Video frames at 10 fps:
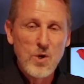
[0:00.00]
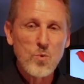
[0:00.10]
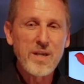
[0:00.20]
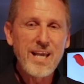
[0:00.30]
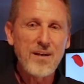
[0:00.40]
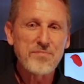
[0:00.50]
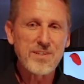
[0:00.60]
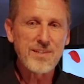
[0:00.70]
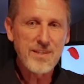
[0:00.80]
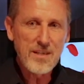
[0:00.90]
we have to
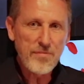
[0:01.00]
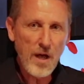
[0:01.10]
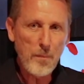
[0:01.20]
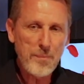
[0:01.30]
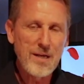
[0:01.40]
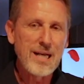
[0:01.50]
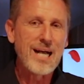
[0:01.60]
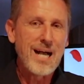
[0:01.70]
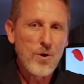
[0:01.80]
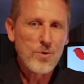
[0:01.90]
give up
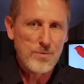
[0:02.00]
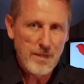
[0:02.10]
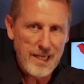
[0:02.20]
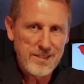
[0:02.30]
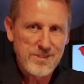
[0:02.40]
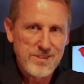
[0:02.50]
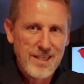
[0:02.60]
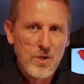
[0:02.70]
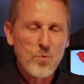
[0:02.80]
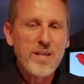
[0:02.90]
our rights.
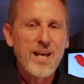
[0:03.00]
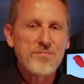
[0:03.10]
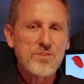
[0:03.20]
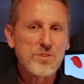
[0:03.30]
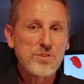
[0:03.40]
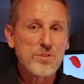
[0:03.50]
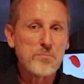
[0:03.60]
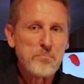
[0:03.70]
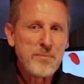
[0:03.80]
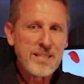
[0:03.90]
We have to
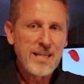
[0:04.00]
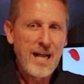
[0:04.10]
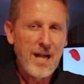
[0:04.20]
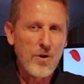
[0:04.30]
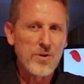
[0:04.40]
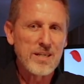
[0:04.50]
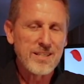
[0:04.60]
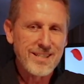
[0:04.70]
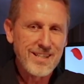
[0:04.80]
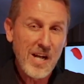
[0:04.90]
submit our
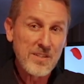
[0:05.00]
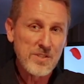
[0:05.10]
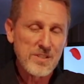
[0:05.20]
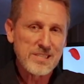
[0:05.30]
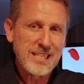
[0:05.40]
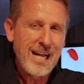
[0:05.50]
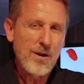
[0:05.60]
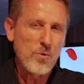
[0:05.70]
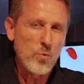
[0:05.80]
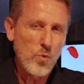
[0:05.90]
agendas and
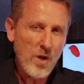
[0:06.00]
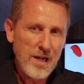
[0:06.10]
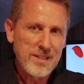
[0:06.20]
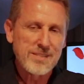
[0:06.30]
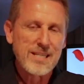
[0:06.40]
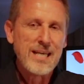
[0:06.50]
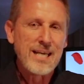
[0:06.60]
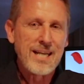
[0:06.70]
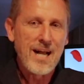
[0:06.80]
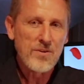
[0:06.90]
our wants
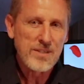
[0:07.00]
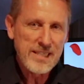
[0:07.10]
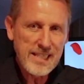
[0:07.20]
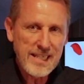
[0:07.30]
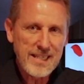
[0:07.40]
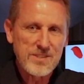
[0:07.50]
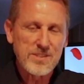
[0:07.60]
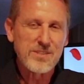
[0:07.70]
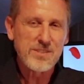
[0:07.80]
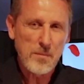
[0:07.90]
and our needs
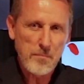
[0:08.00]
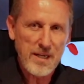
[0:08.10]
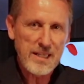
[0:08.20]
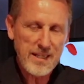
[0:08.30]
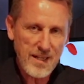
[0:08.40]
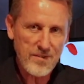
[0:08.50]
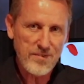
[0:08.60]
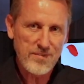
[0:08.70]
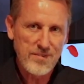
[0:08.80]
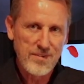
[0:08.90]
to somebody
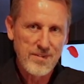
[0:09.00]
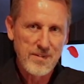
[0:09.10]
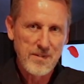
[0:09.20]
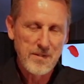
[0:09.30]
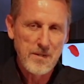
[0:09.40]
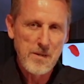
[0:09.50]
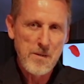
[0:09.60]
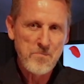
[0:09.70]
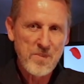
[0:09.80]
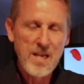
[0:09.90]
else.
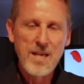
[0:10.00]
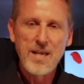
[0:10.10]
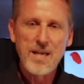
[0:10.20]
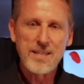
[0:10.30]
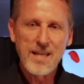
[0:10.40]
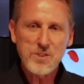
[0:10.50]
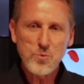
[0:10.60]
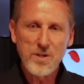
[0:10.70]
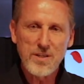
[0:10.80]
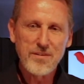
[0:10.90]
And that's
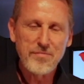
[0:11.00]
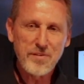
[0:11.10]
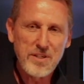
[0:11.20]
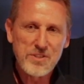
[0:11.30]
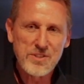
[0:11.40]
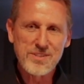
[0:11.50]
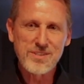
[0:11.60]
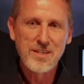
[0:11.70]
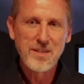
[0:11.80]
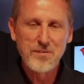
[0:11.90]
what
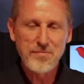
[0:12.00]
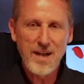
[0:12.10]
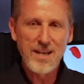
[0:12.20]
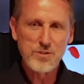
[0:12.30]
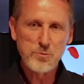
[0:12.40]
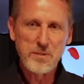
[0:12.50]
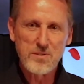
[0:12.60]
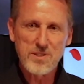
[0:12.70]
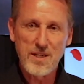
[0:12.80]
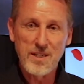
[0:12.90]
Ephesians 5 is
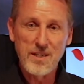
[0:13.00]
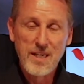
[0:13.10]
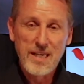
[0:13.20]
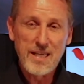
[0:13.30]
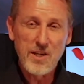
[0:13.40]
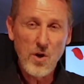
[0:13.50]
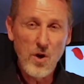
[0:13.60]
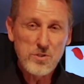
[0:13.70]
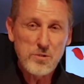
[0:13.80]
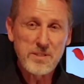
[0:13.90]
built on. And it
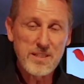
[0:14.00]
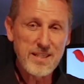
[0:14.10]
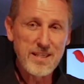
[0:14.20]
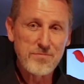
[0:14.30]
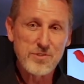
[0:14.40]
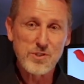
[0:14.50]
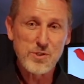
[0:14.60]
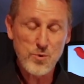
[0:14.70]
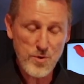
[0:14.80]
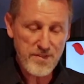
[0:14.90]
ultimately gives us
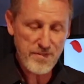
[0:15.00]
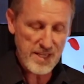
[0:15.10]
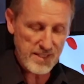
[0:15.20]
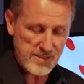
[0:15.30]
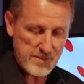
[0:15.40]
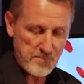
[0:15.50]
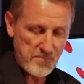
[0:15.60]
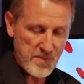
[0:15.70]
three things.